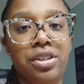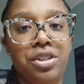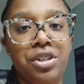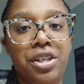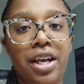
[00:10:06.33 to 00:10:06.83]

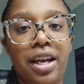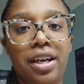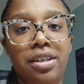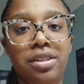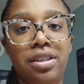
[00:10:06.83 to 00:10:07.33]
just
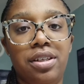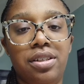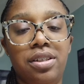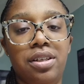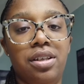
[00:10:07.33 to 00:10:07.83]
changed
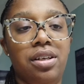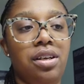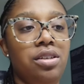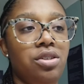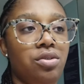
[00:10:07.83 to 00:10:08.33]

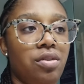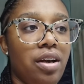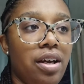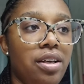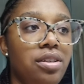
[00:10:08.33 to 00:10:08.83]
into a
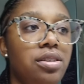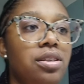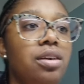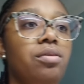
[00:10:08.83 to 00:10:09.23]
dress.